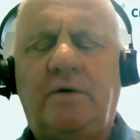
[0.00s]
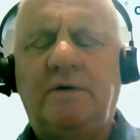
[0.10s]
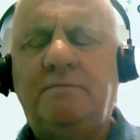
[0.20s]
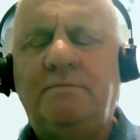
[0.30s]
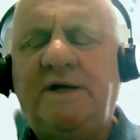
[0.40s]

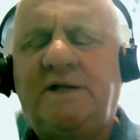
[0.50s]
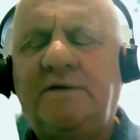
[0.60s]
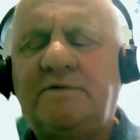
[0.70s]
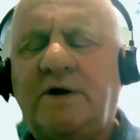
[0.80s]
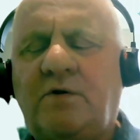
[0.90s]
on
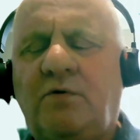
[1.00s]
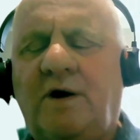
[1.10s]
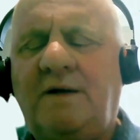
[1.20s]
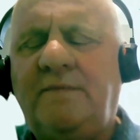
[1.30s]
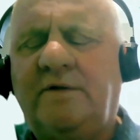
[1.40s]
meeting the
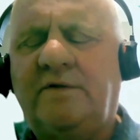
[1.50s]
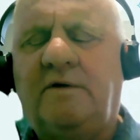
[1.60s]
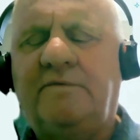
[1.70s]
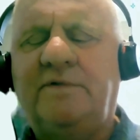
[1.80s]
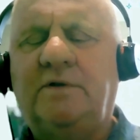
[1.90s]
requirements
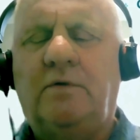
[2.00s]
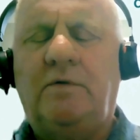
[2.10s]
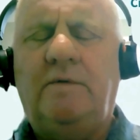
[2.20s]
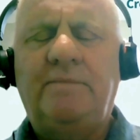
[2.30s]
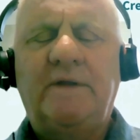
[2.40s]
of the
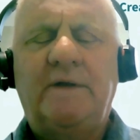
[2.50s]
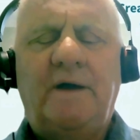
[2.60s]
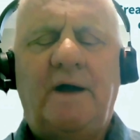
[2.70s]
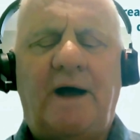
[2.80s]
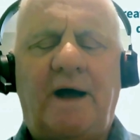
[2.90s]
law
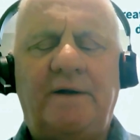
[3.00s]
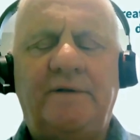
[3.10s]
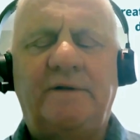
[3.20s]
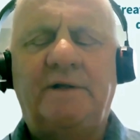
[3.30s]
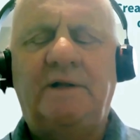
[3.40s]

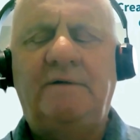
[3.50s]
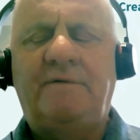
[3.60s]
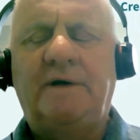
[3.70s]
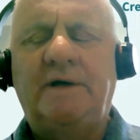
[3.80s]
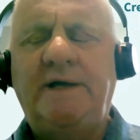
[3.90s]
and
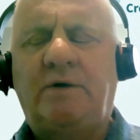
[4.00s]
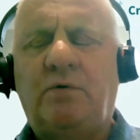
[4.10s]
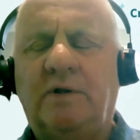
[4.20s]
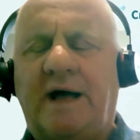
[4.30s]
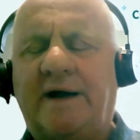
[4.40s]
delivering
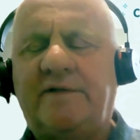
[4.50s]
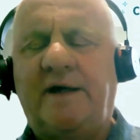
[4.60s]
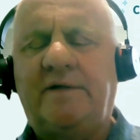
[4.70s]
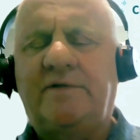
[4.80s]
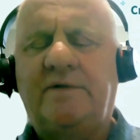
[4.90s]
equal
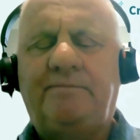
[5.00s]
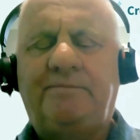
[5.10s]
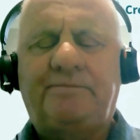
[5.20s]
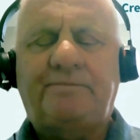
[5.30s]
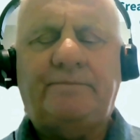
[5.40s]
access,
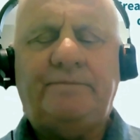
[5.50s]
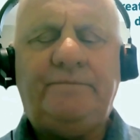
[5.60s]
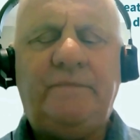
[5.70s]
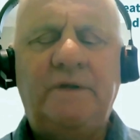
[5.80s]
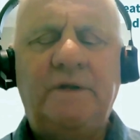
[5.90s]

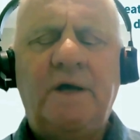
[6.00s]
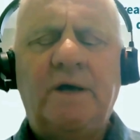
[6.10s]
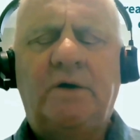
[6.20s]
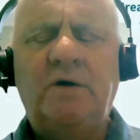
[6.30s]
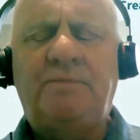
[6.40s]

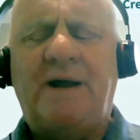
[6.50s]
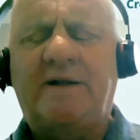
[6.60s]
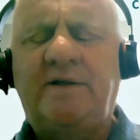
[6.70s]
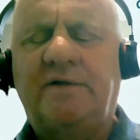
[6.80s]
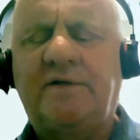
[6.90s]
good
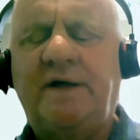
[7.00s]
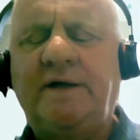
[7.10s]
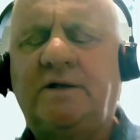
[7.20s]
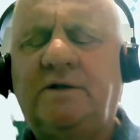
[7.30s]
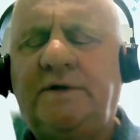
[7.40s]
practice
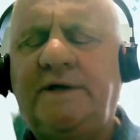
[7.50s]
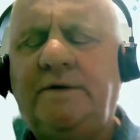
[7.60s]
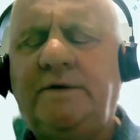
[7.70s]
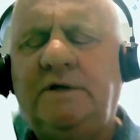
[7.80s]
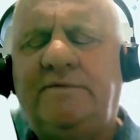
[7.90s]

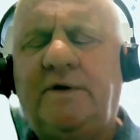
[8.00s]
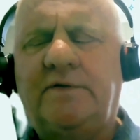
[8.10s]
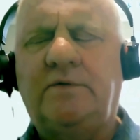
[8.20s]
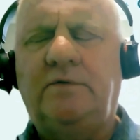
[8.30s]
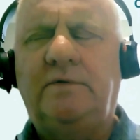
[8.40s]
including
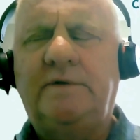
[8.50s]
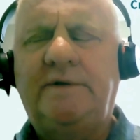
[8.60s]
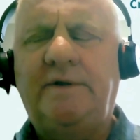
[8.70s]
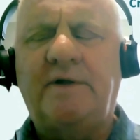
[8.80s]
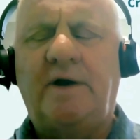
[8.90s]
universal
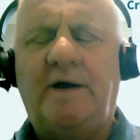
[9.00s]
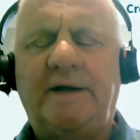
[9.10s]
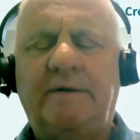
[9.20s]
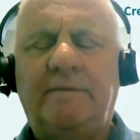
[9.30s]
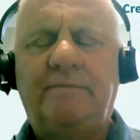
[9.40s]

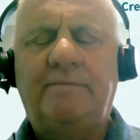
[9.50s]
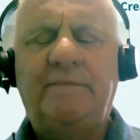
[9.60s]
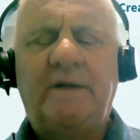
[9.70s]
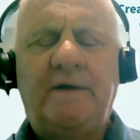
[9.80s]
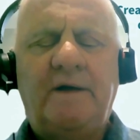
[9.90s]
design,
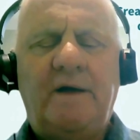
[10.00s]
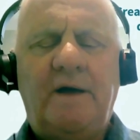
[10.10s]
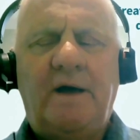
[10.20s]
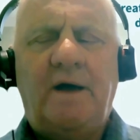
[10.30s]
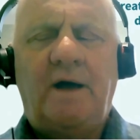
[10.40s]

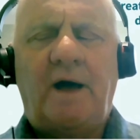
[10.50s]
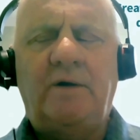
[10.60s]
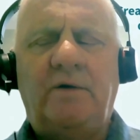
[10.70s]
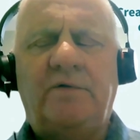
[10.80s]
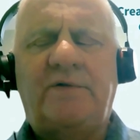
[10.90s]

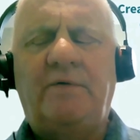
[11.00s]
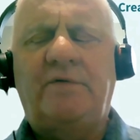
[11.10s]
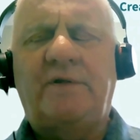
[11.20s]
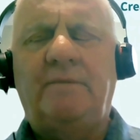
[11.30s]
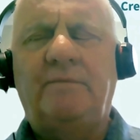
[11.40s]
and also
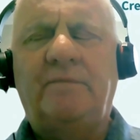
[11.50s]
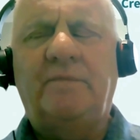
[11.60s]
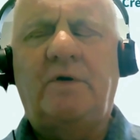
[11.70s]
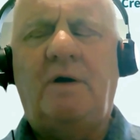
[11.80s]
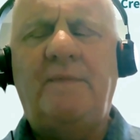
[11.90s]
some
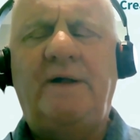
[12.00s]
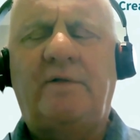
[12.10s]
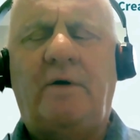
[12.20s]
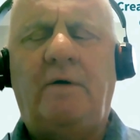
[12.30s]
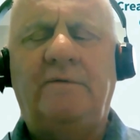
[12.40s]

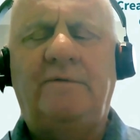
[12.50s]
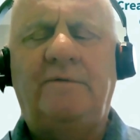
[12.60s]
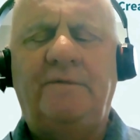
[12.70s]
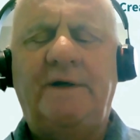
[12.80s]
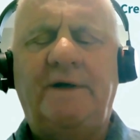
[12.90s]
comments on
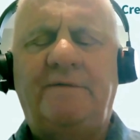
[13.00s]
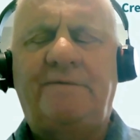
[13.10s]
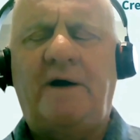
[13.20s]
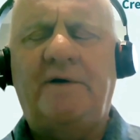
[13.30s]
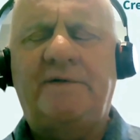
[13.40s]
the
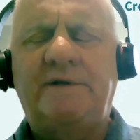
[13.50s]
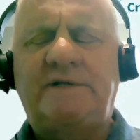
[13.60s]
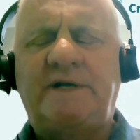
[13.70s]
fast